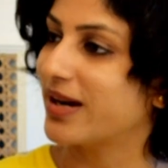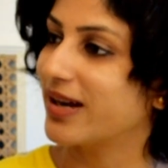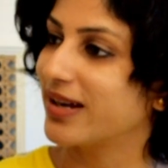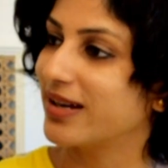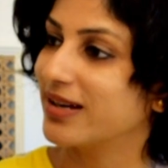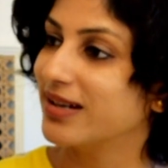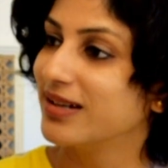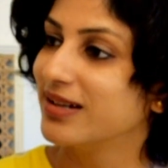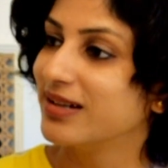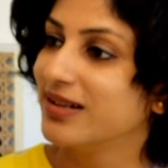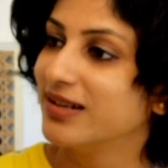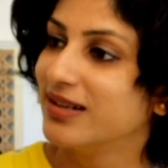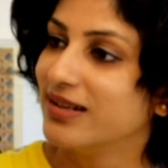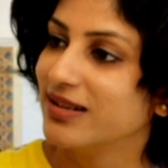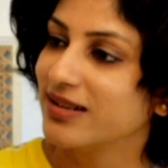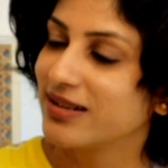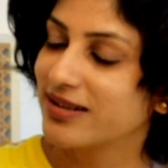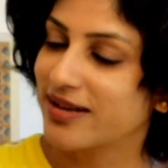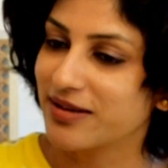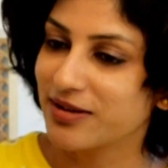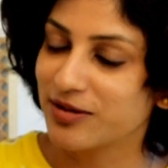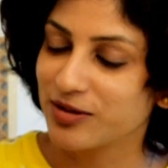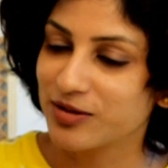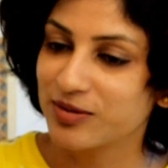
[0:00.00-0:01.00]
of my
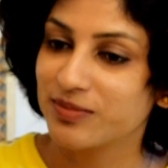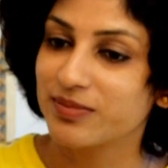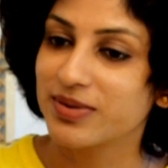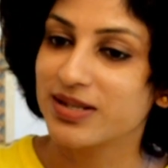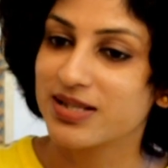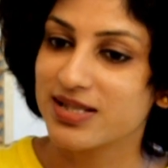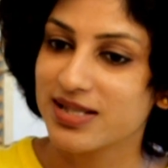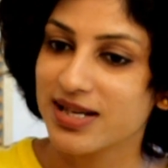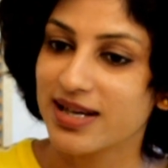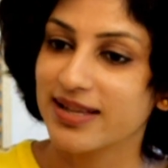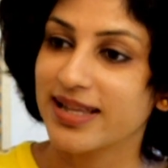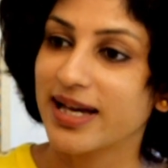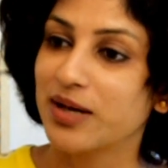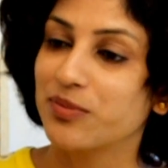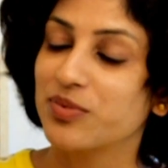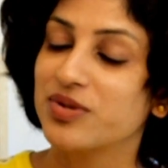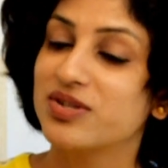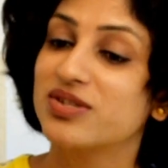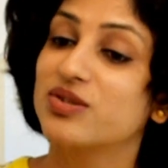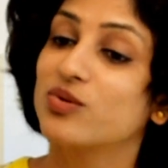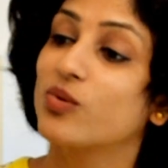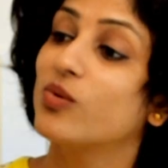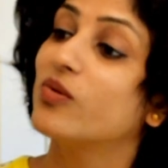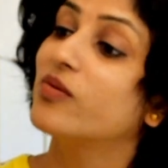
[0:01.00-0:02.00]
curriculum. But yeah,
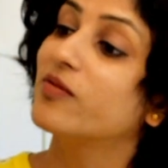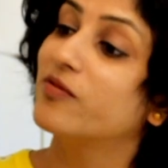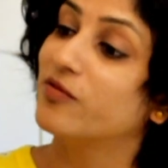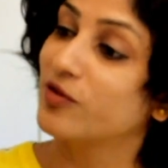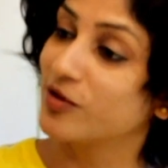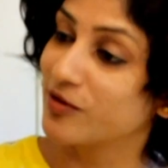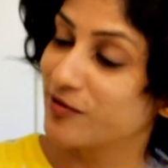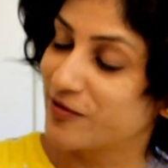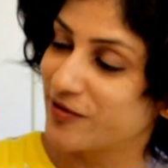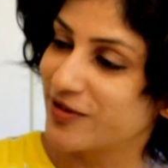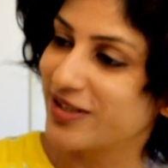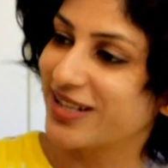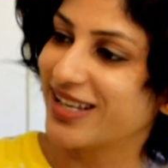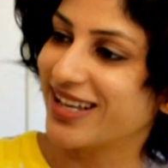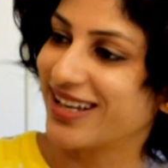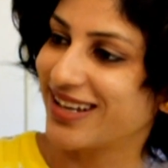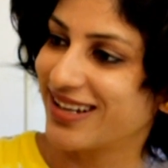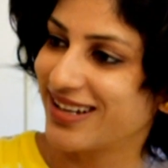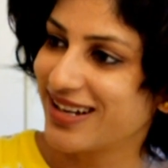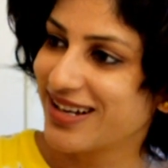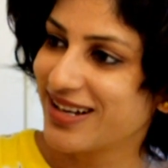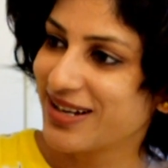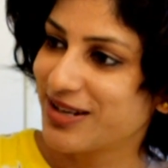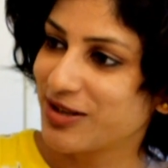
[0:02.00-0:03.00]
that was so
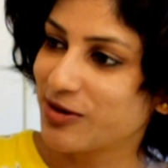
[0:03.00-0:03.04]
fulfilling.